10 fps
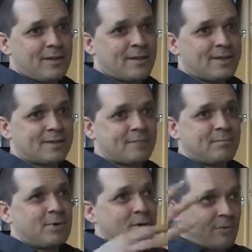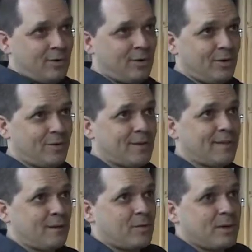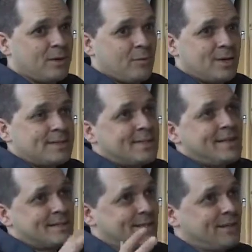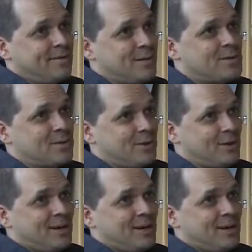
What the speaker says: this beautiful thing that we see as an individual,